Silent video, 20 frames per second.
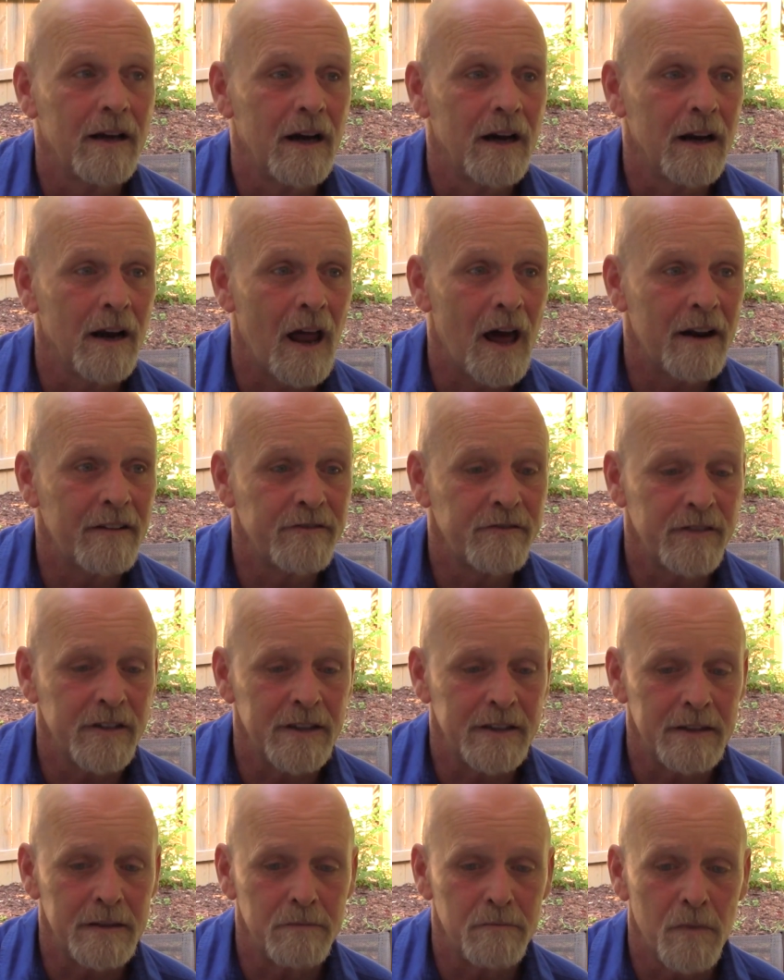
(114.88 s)
A lot
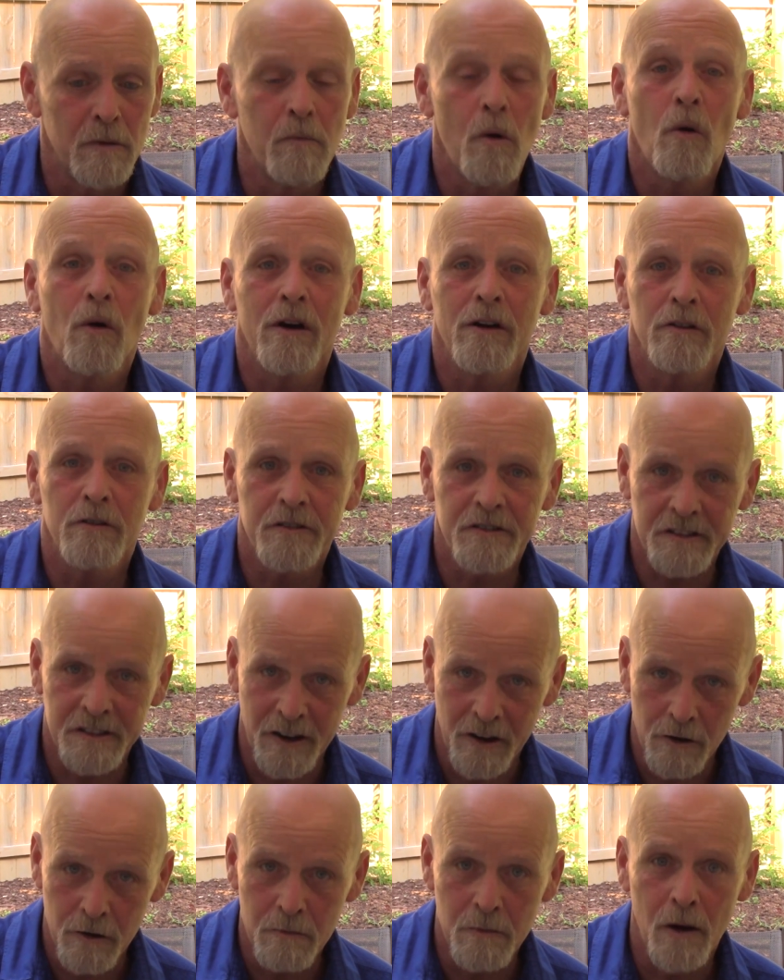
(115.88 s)
of memorial
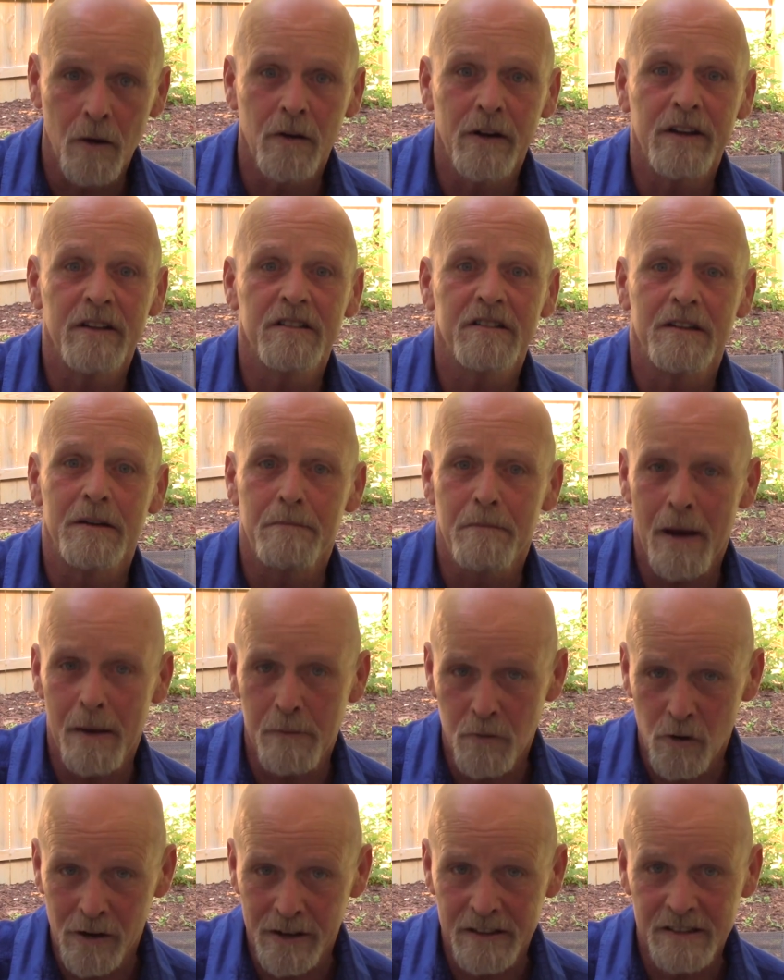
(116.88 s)
ceremonies and
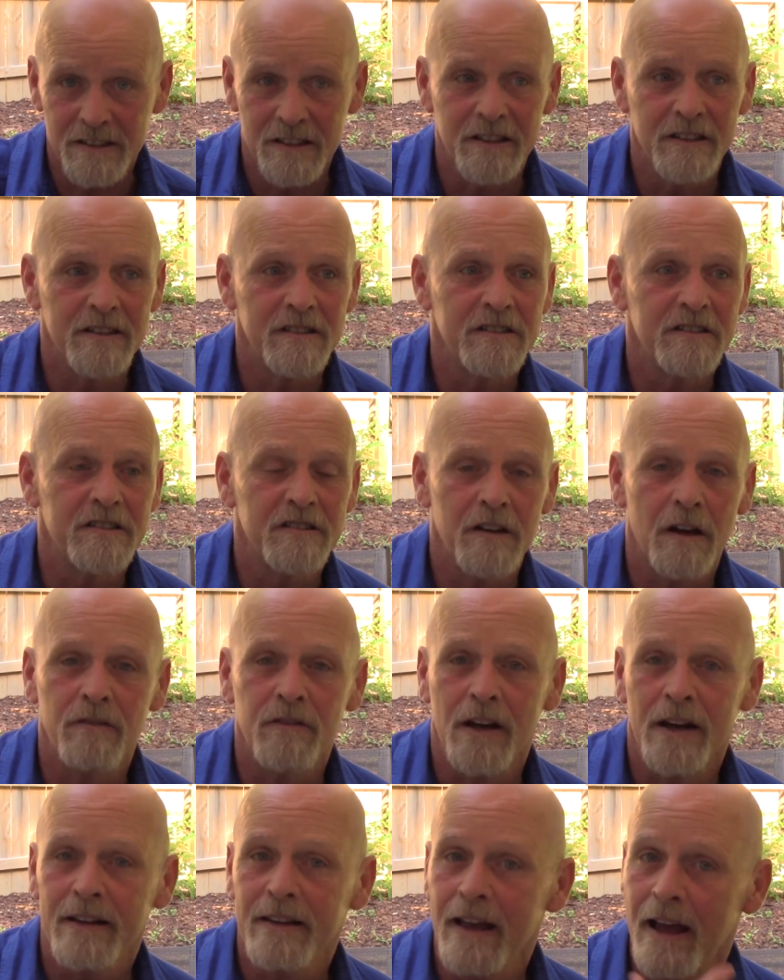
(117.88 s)
remembrances and stuff
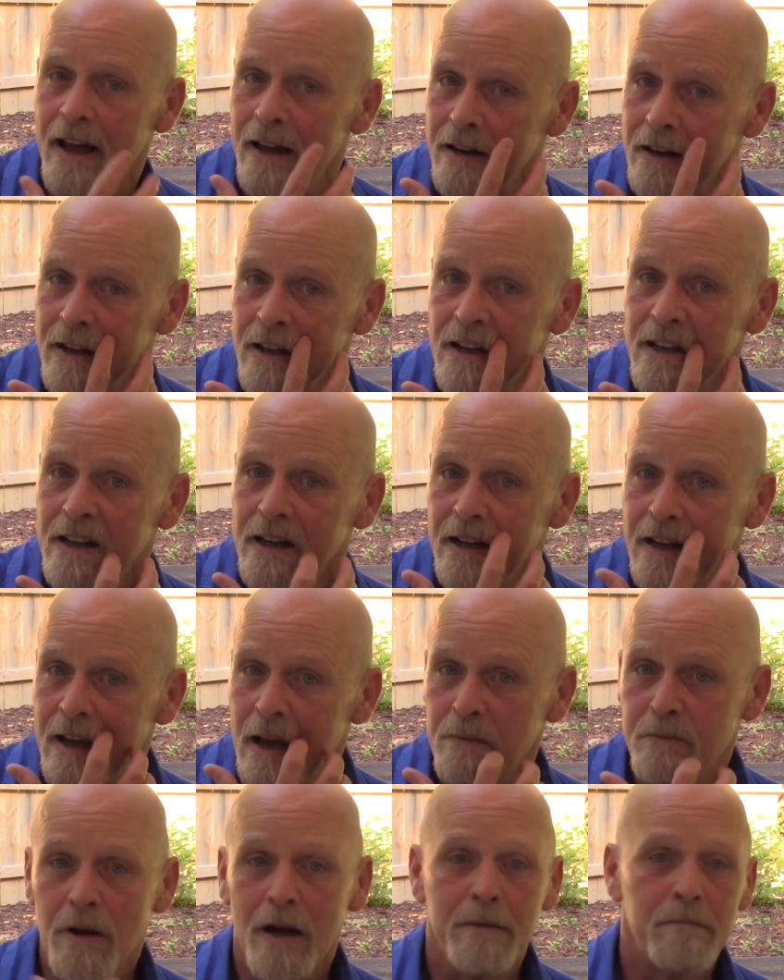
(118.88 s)
like that
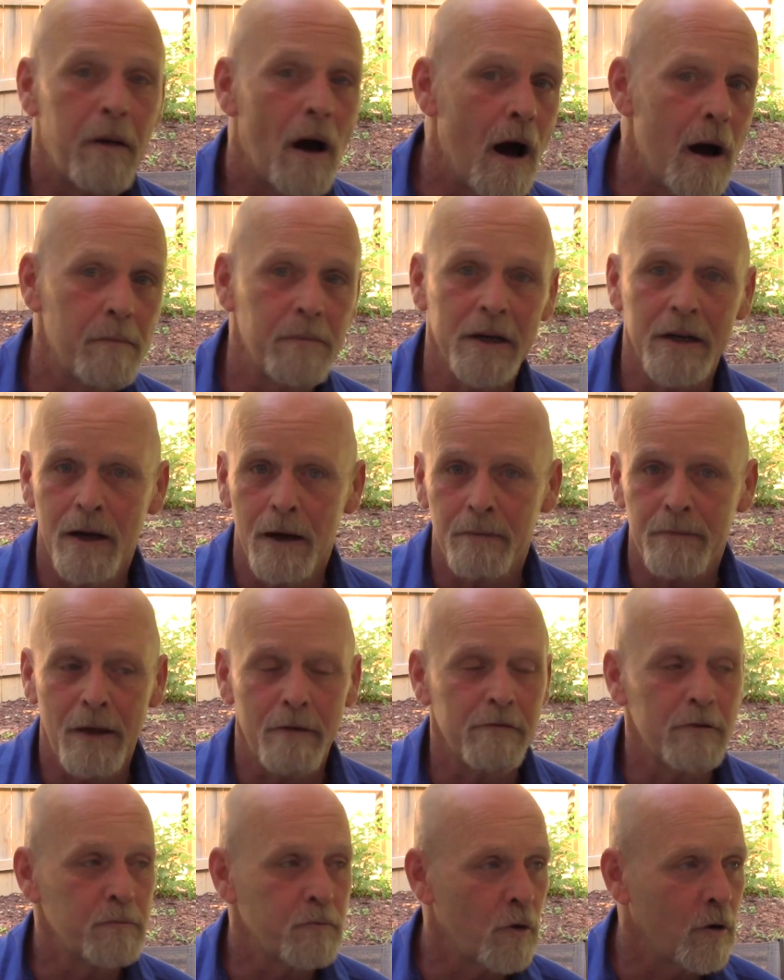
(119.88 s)
kept on popping up. They
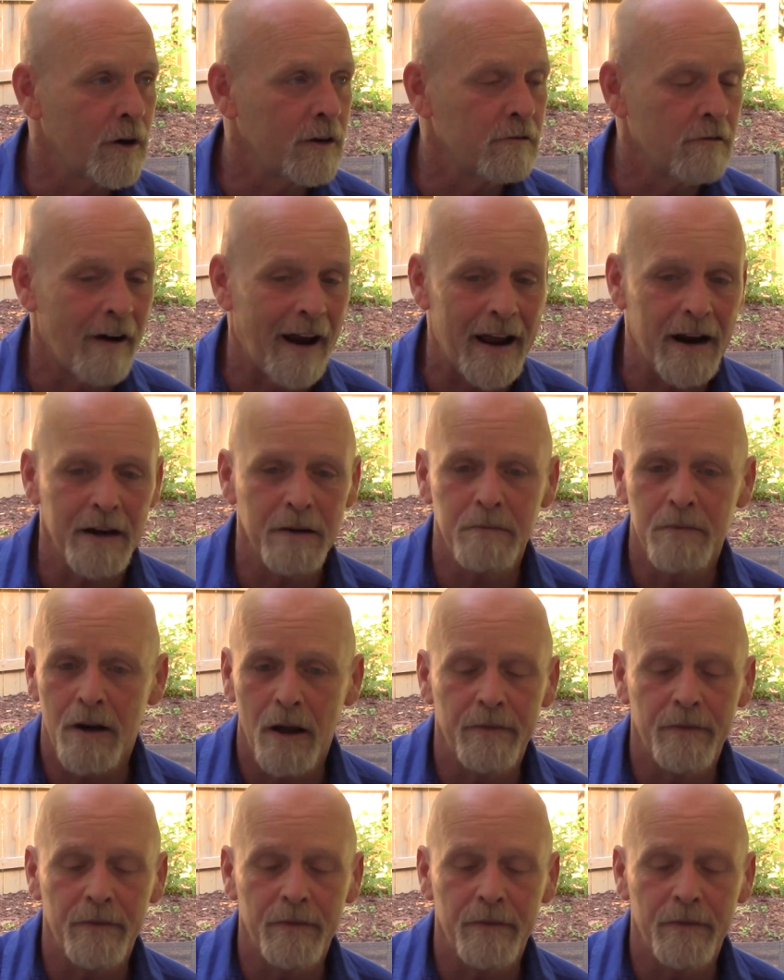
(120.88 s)
were pretty random.